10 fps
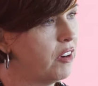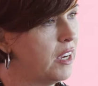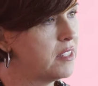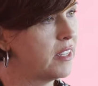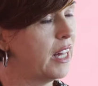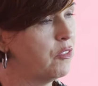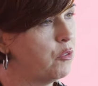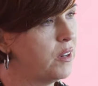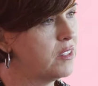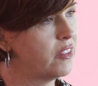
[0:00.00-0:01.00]
for us. The
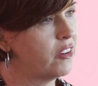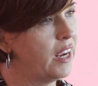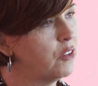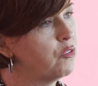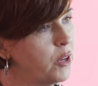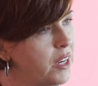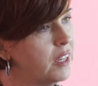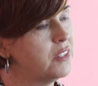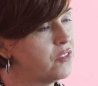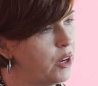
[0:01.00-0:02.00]
California, Southern
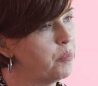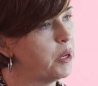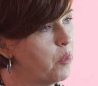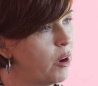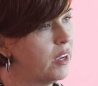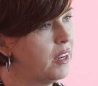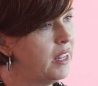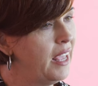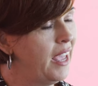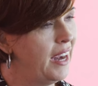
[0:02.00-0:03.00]
California is a very big market.
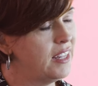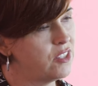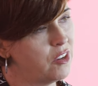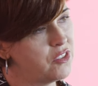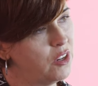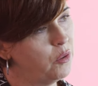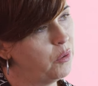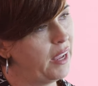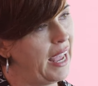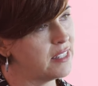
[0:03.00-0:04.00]
And it's
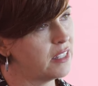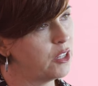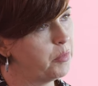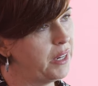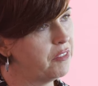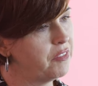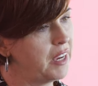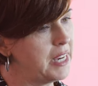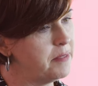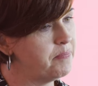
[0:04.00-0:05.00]
also has a little bit of
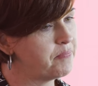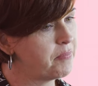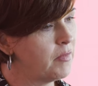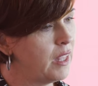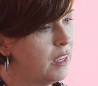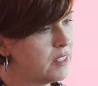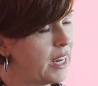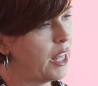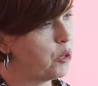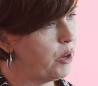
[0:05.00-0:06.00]
um, got
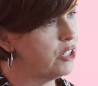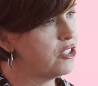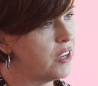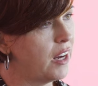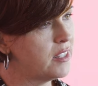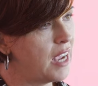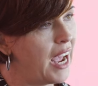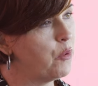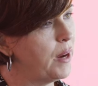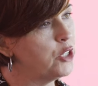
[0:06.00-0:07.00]
a lot of pressures on it. It's a
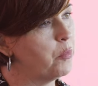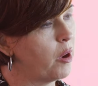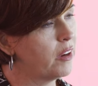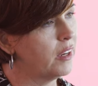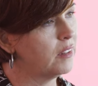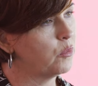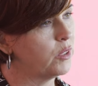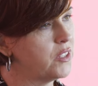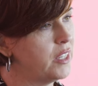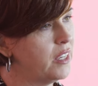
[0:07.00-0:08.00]
high wage market, and we're
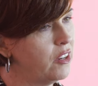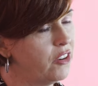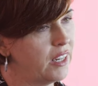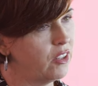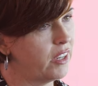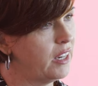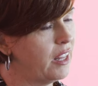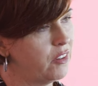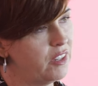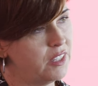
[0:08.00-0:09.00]
seeing you know you're going to look at
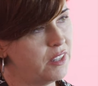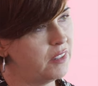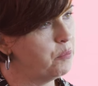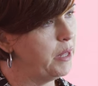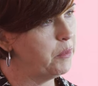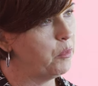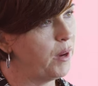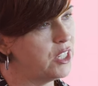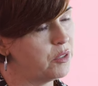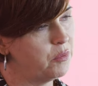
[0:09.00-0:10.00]
another minimum
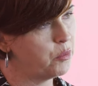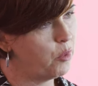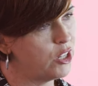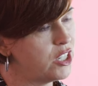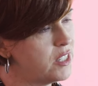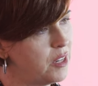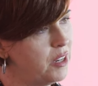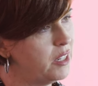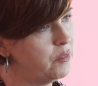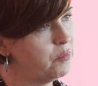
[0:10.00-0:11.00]
wage. The margins on,
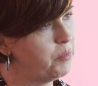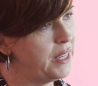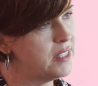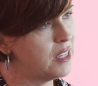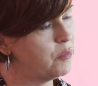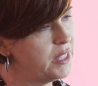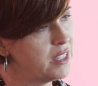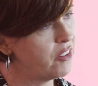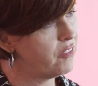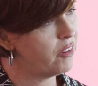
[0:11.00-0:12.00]
in pizza and
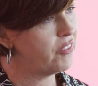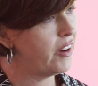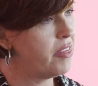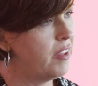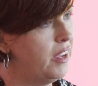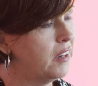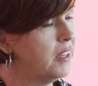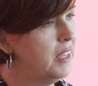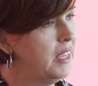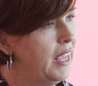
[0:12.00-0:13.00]
pizza are, are very thin,
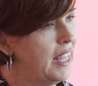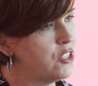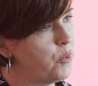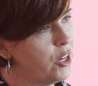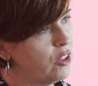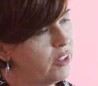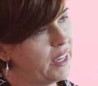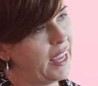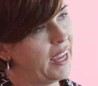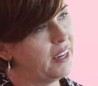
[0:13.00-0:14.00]
and so when you're
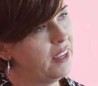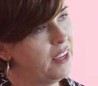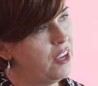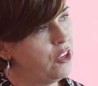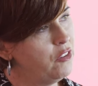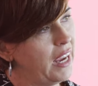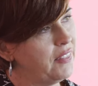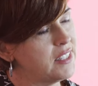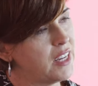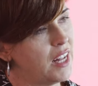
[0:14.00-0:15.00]
looking at you've got
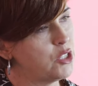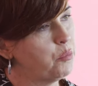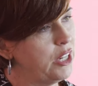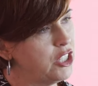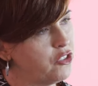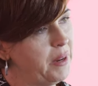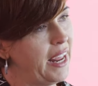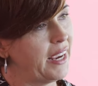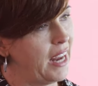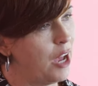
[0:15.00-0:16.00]
these constant pressures from an
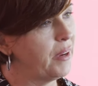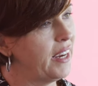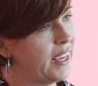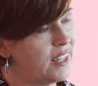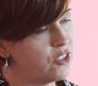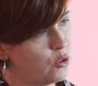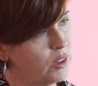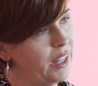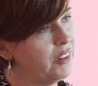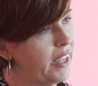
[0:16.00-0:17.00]
economic and again the store
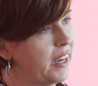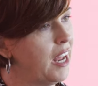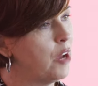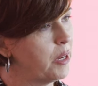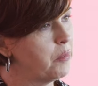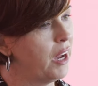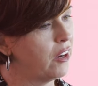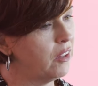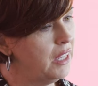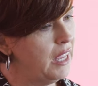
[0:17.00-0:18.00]
level economic
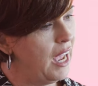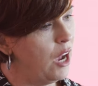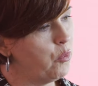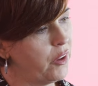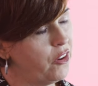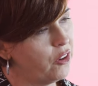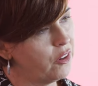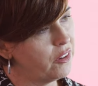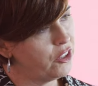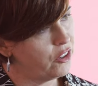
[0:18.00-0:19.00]
model uh, where
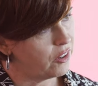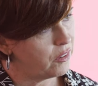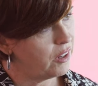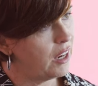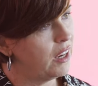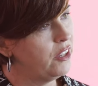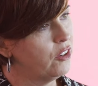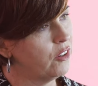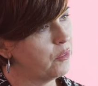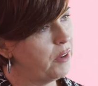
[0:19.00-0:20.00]
your your
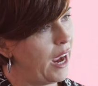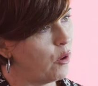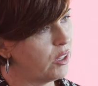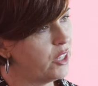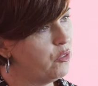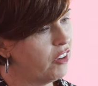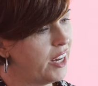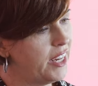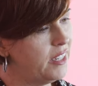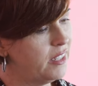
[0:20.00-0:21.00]
your hourly
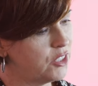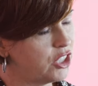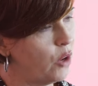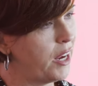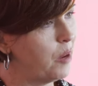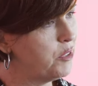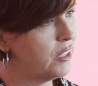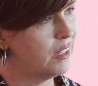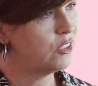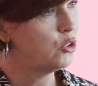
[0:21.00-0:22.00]
rate is going up to